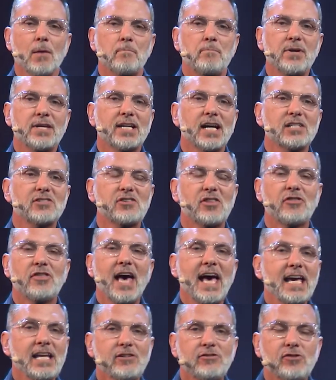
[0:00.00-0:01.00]
Because
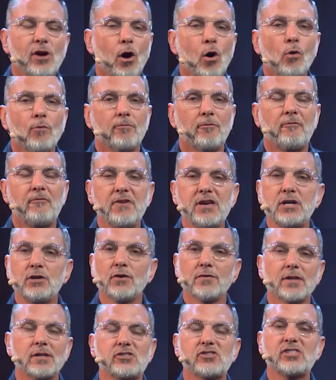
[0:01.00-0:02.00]
they don't
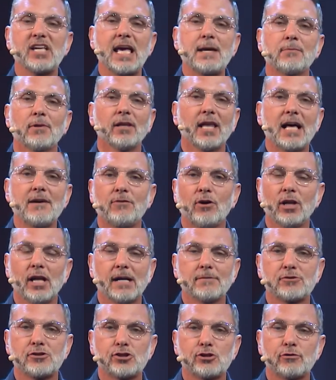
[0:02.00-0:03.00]
feel the same level
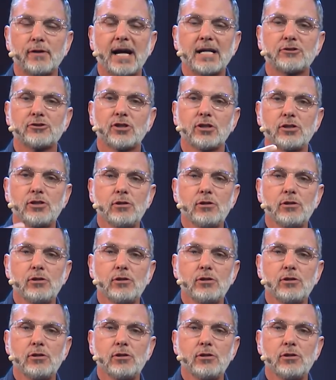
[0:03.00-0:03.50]
of stress